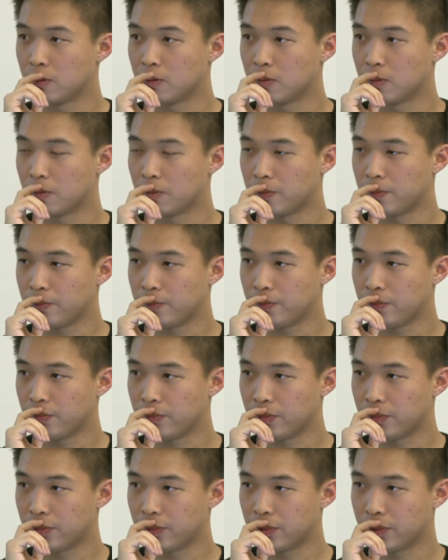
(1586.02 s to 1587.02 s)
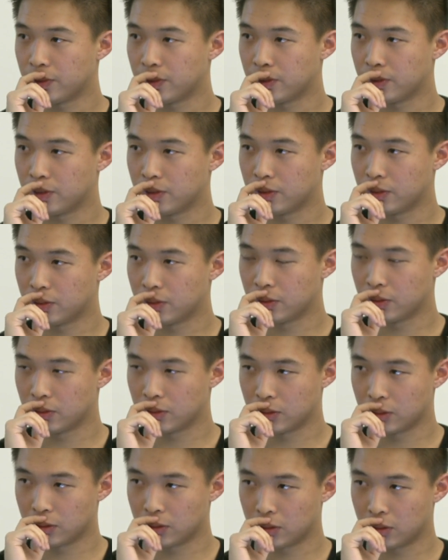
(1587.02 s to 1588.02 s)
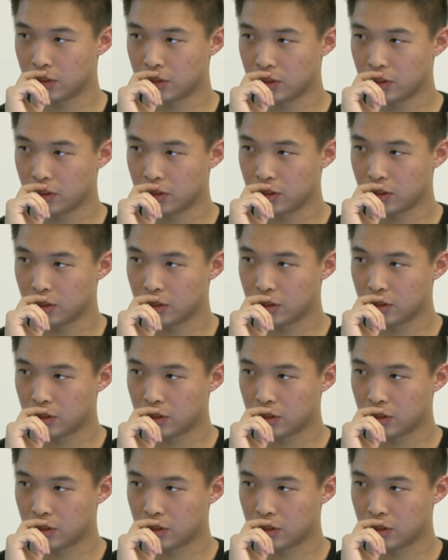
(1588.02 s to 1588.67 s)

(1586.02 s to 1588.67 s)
the, the highest, well, this one in the high, oh, actually.